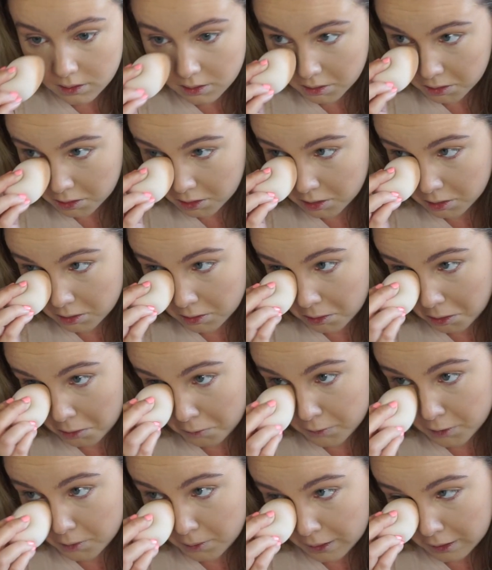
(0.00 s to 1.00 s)
to sort of
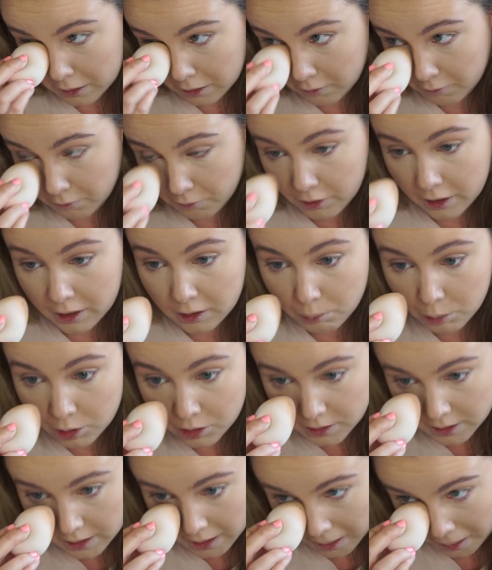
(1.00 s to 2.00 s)
do anything for
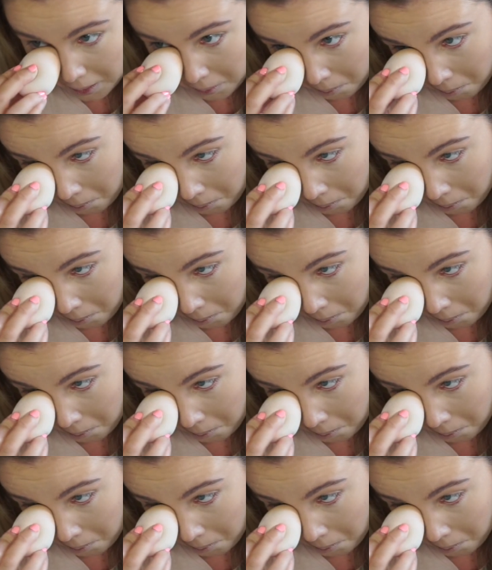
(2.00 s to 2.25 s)
anybody,